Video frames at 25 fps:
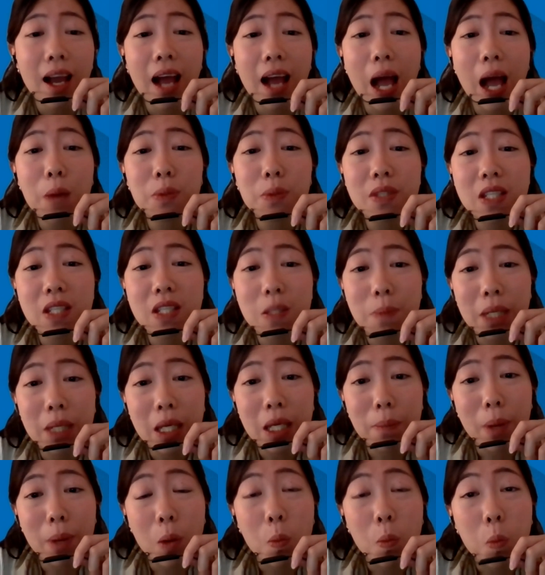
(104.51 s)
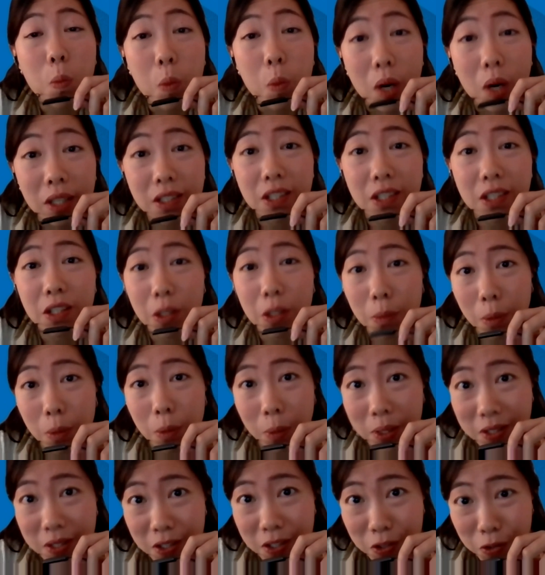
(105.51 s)
I will speak about what human
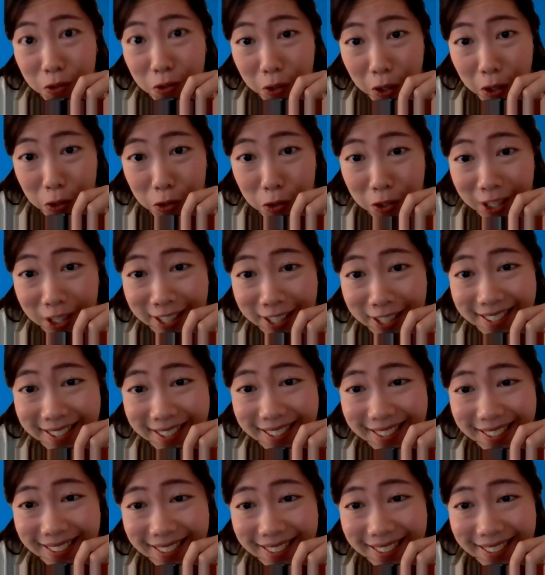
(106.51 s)
rights education is,